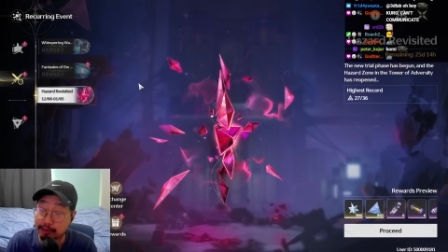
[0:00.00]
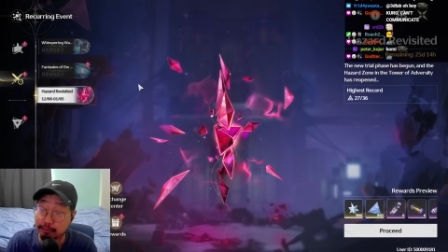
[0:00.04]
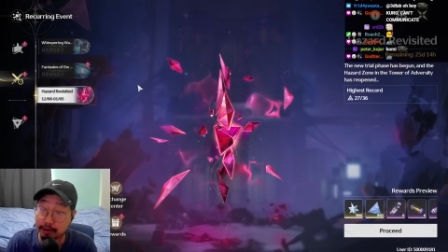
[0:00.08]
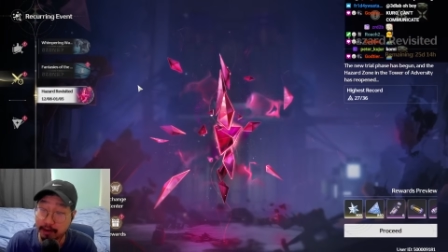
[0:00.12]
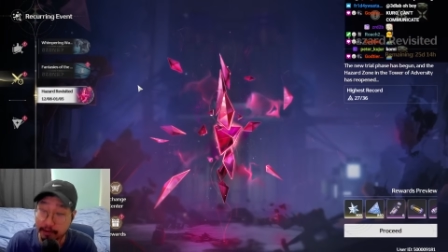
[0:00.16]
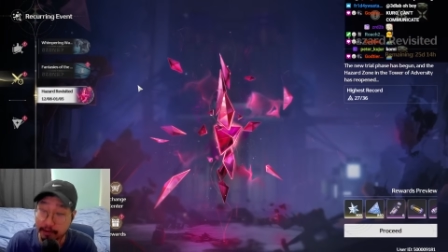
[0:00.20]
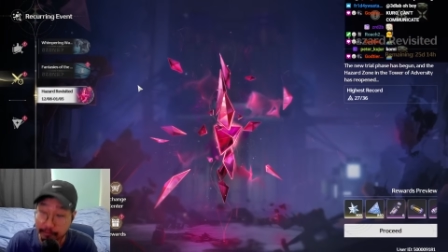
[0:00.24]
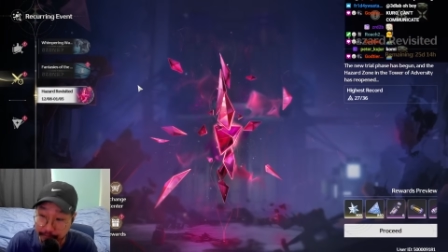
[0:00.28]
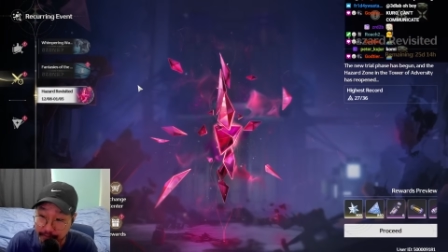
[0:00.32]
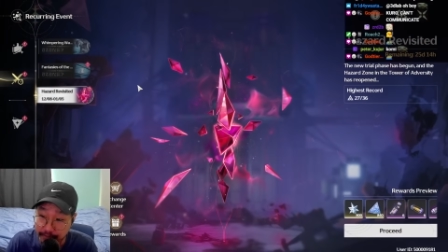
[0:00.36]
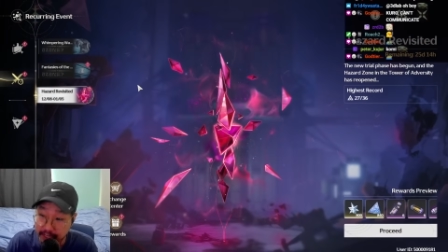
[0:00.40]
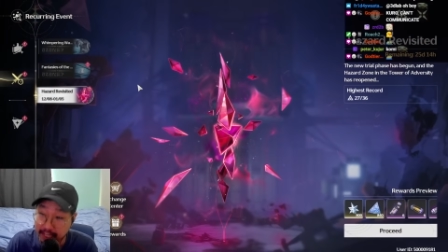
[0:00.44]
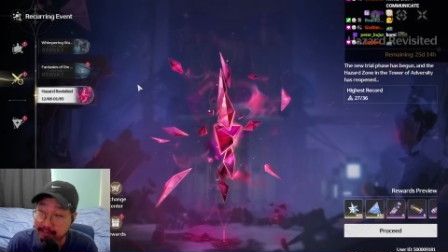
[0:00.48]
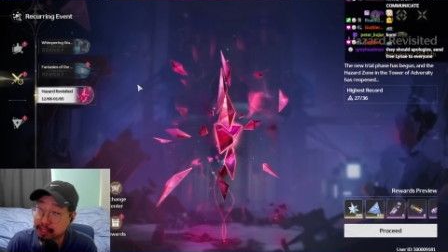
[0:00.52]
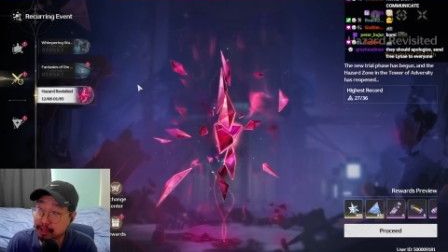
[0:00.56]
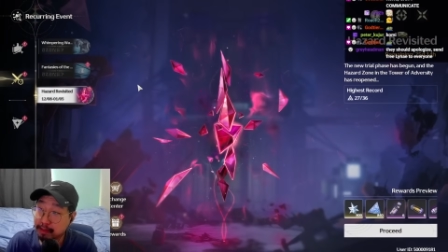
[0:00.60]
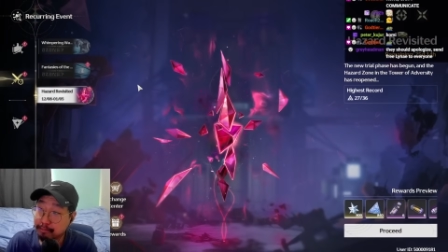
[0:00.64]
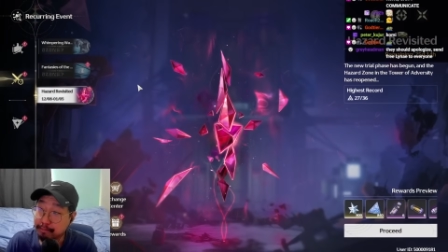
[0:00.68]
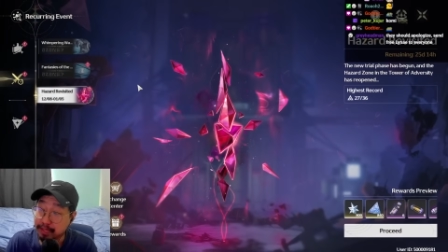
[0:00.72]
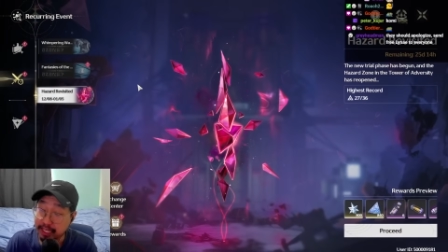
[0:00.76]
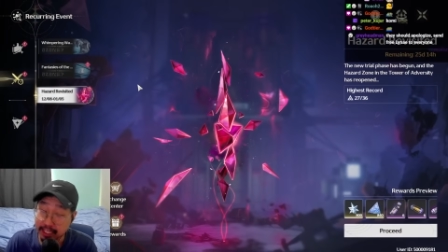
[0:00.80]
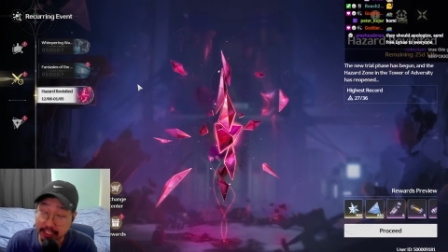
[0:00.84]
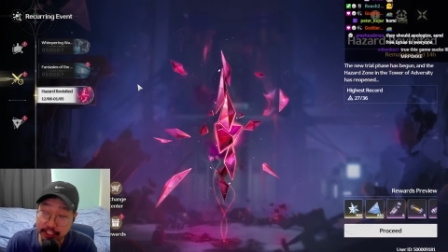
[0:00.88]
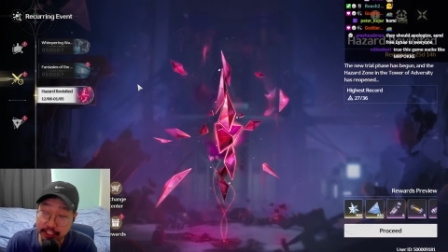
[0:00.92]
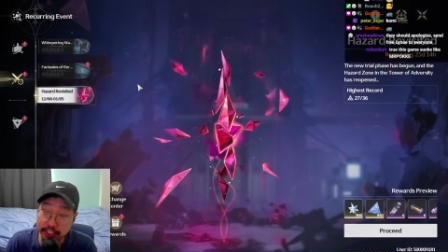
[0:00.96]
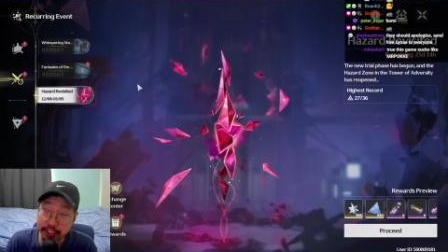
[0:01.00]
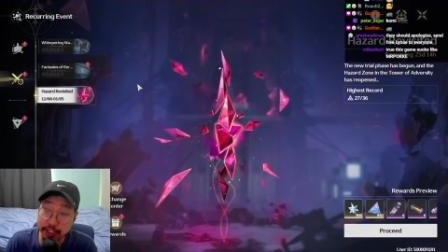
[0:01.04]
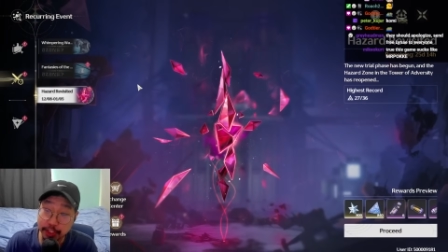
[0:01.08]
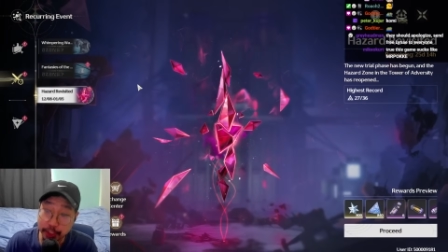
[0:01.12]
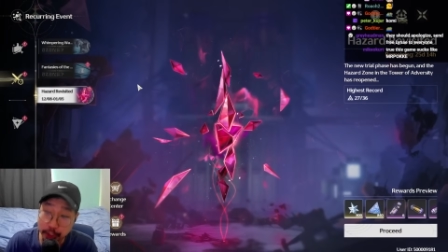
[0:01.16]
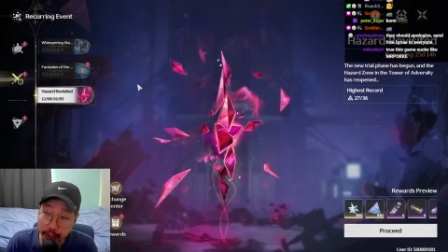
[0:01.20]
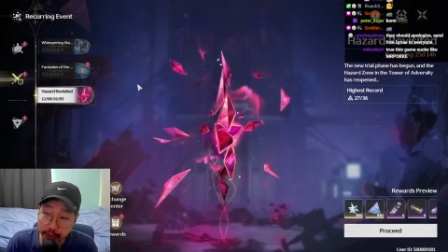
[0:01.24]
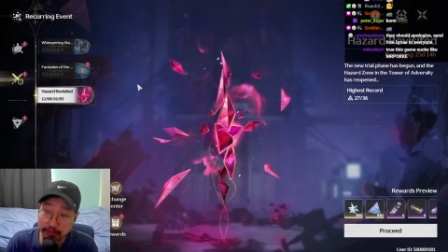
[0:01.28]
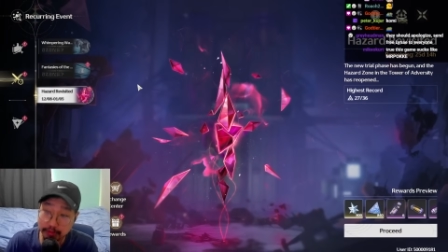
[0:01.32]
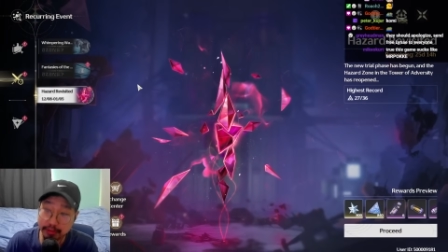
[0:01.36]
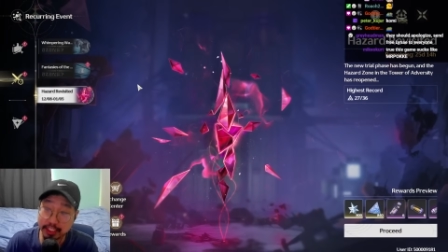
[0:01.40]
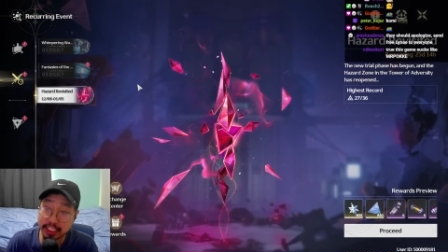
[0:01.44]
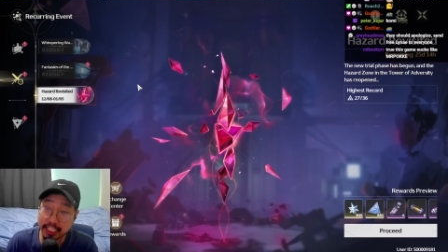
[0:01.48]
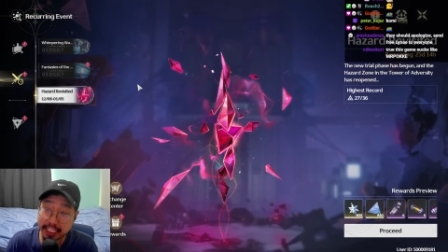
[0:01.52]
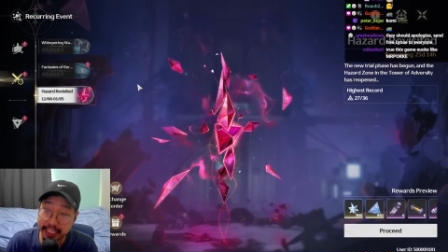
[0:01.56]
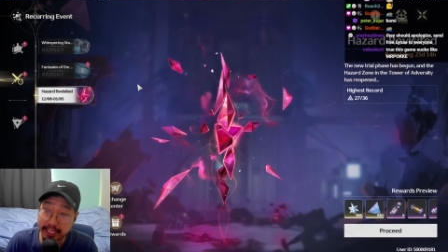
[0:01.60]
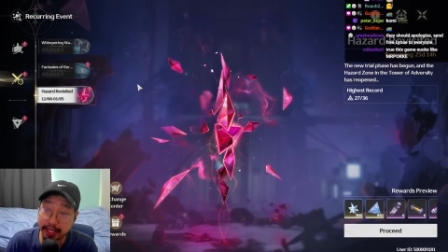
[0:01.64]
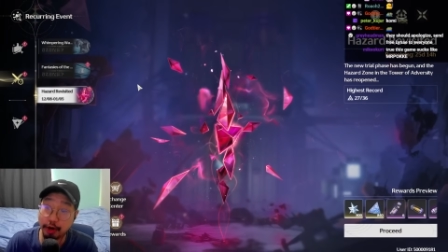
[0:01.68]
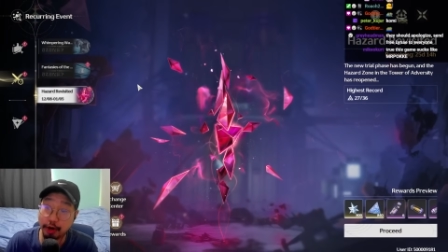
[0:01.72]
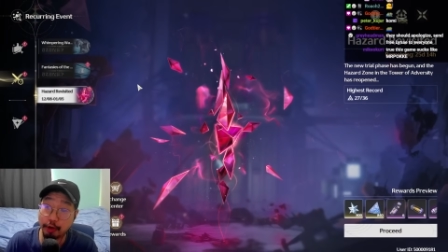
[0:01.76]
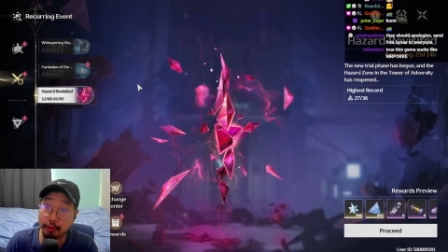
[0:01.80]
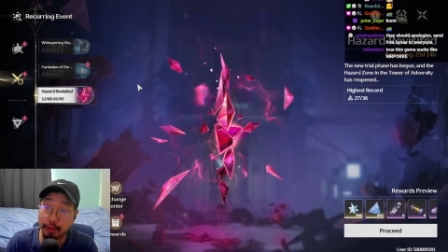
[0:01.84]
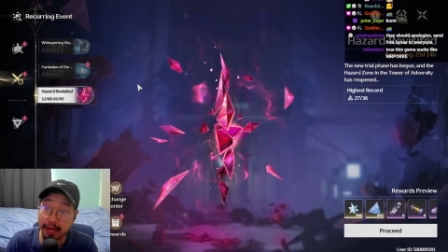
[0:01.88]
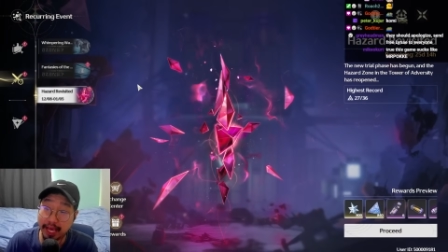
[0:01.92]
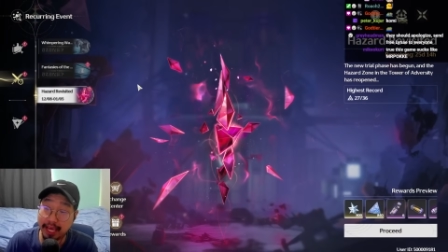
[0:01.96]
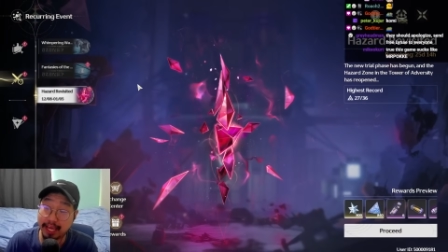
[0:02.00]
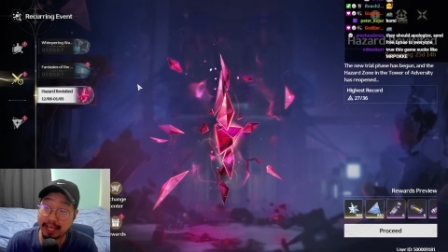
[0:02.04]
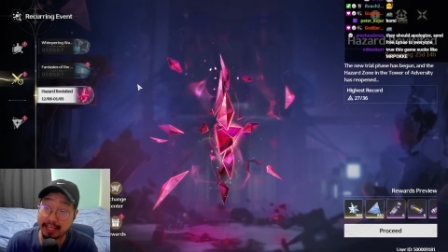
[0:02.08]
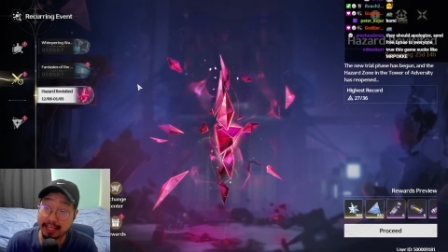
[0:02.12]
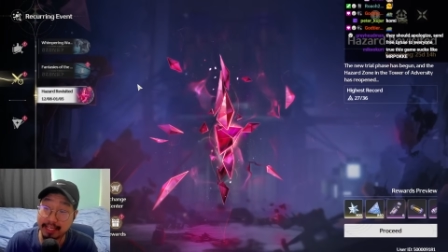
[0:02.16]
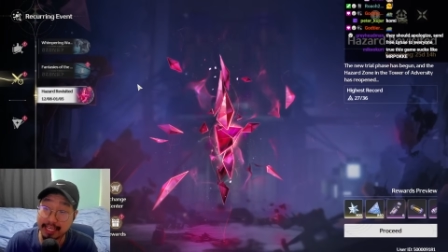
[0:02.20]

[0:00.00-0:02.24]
5th. Because the new ToA